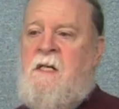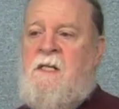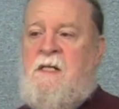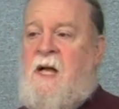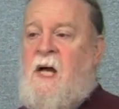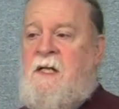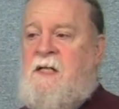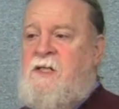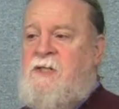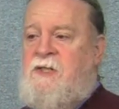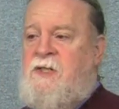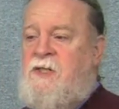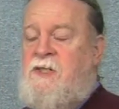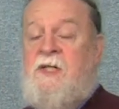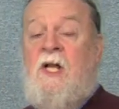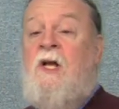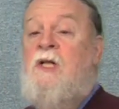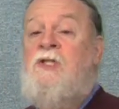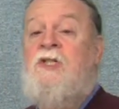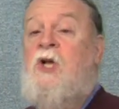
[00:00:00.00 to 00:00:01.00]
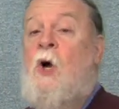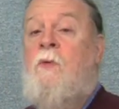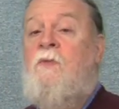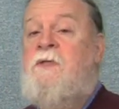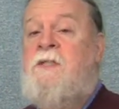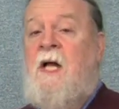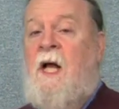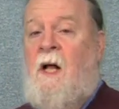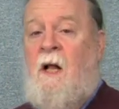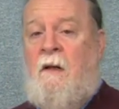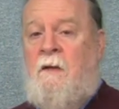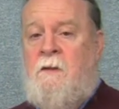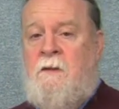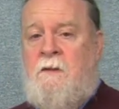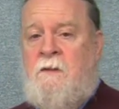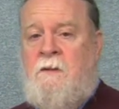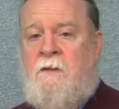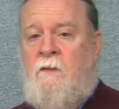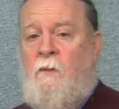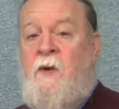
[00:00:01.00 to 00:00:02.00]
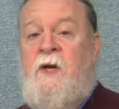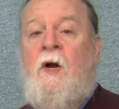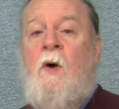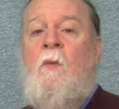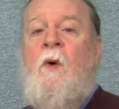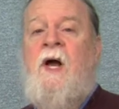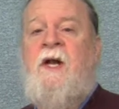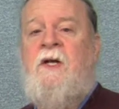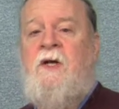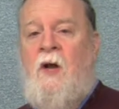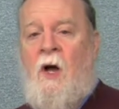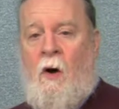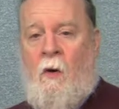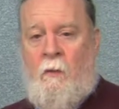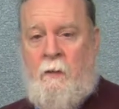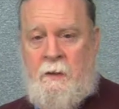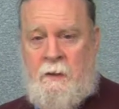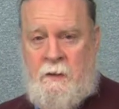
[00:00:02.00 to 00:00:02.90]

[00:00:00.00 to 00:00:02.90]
The idea is just don't tell. We don't want to know.